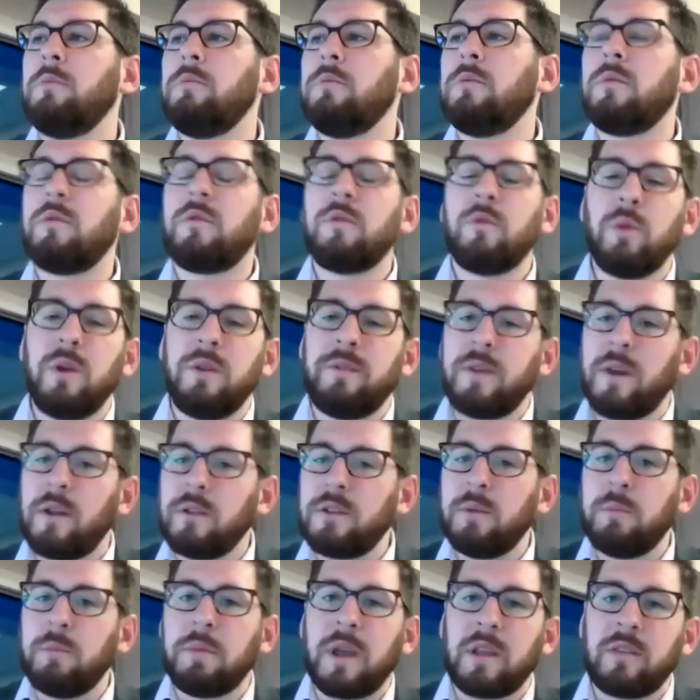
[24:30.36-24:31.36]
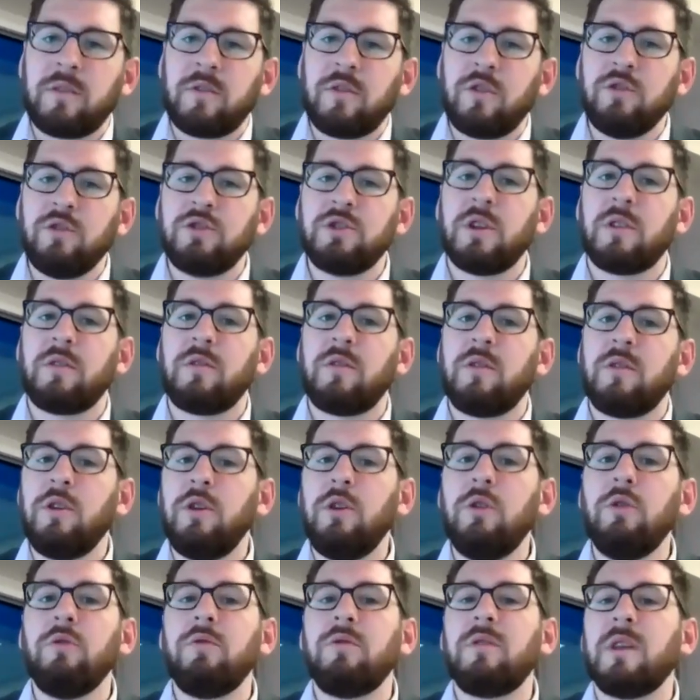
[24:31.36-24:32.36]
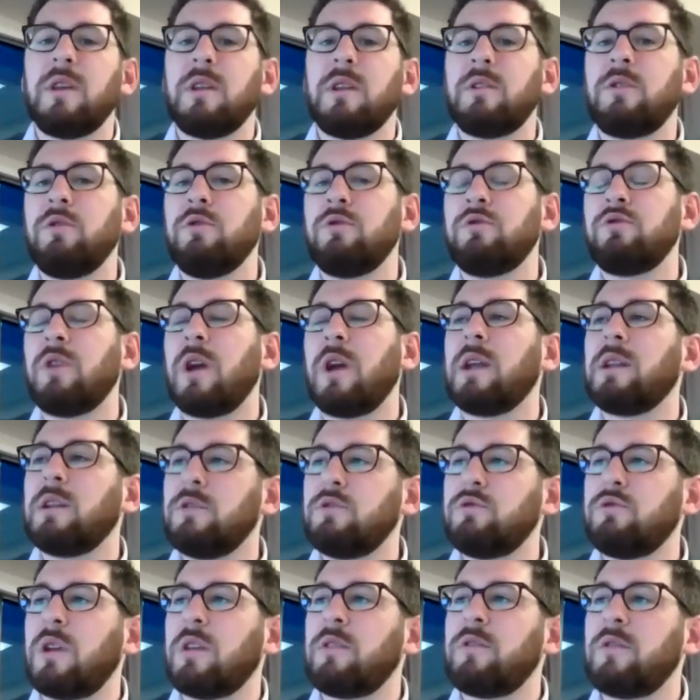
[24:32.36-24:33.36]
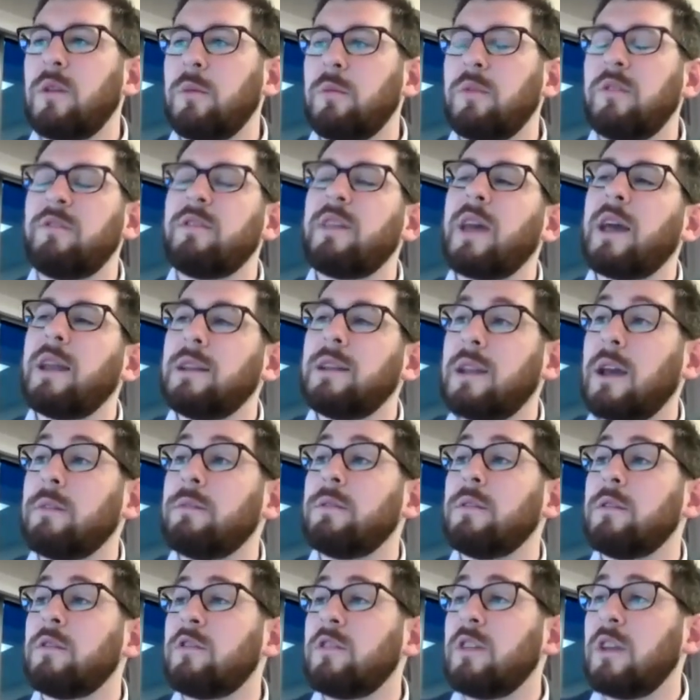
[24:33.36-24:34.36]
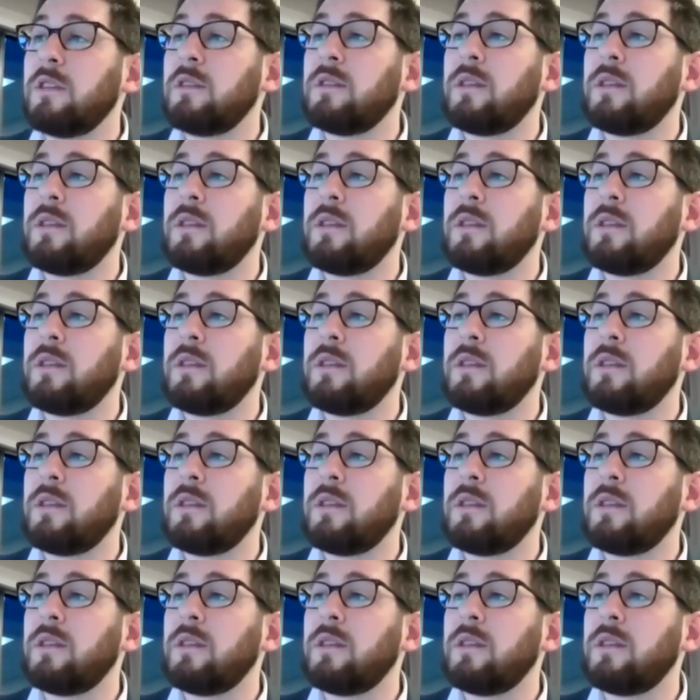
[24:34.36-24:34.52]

So we felt it best to just use it to try and address some of that deficit